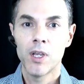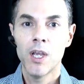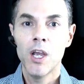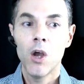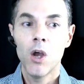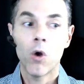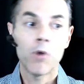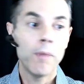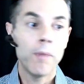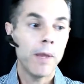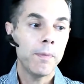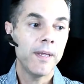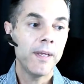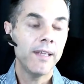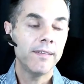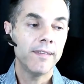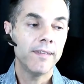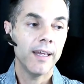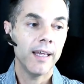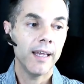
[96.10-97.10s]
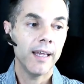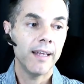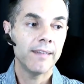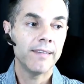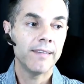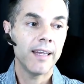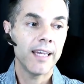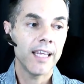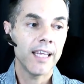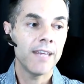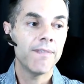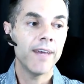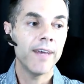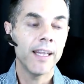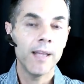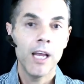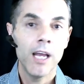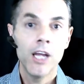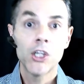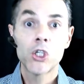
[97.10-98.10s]
Or maybe is it even
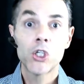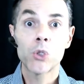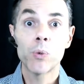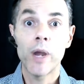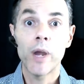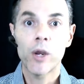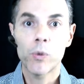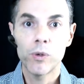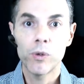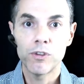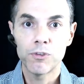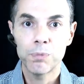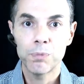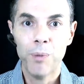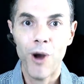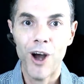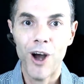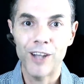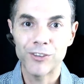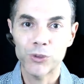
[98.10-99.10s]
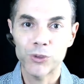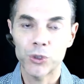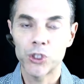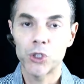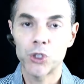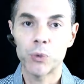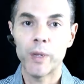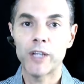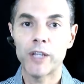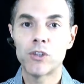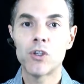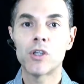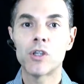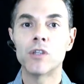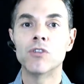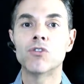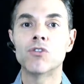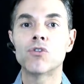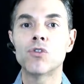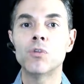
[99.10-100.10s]
direct response or direct to
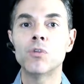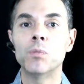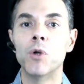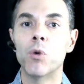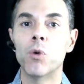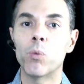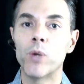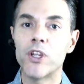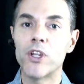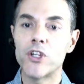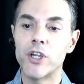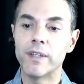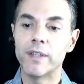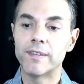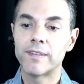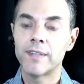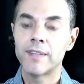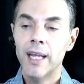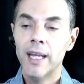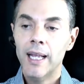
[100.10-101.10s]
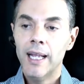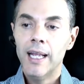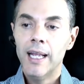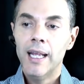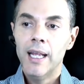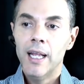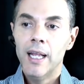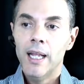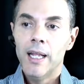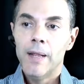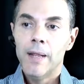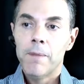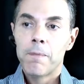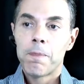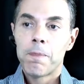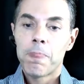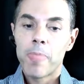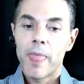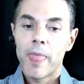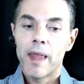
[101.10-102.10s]
consumer, which is
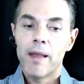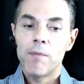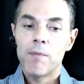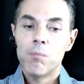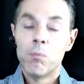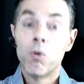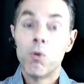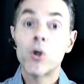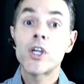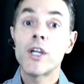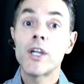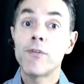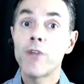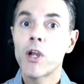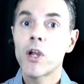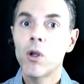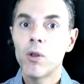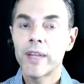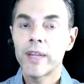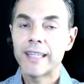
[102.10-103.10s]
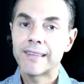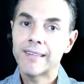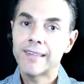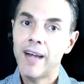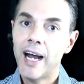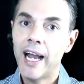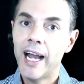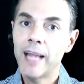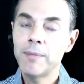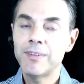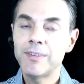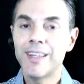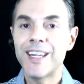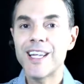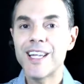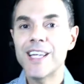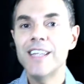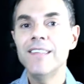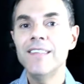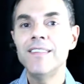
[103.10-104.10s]
more difficult at times and
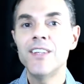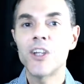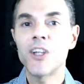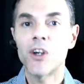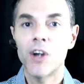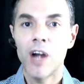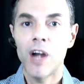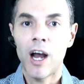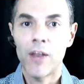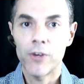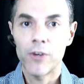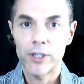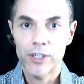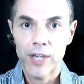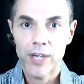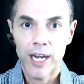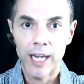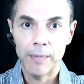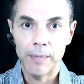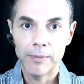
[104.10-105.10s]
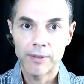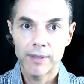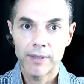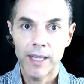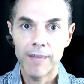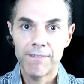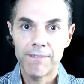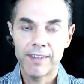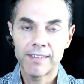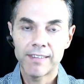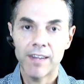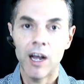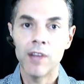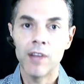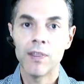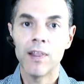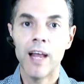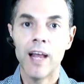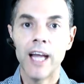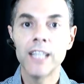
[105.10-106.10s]
easier other times. If it's
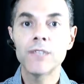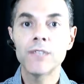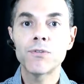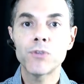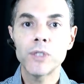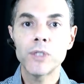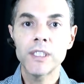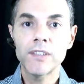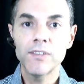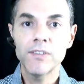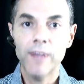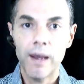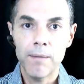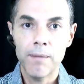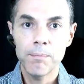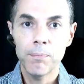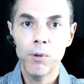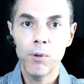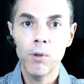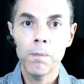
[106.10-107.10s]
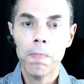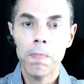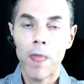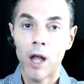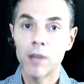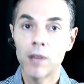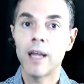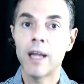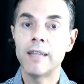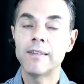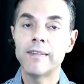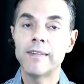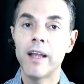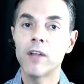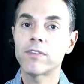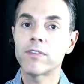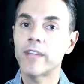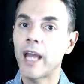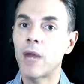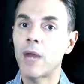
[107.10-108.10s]
online, for example, online
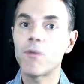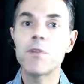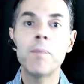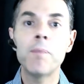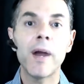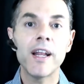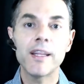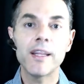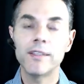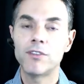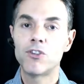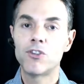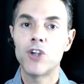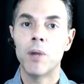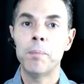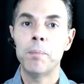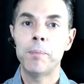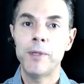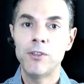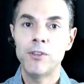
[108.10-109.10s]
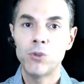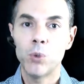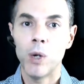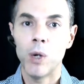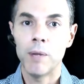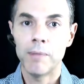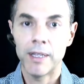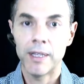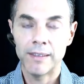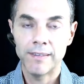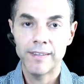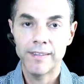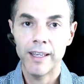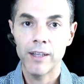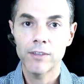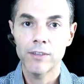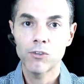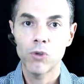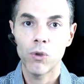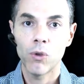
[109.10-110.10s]
sales, everybody is jumping to online
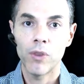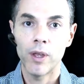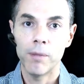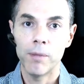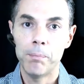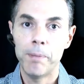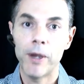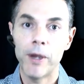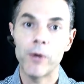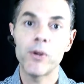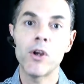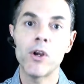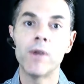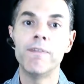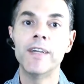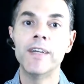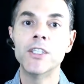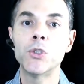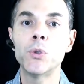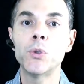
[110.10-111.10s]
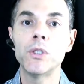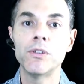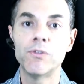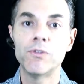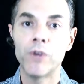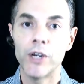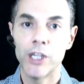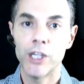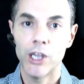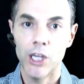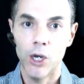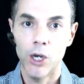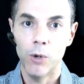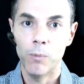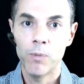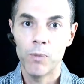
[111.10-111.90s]
sales, so the barrier of entry is very low.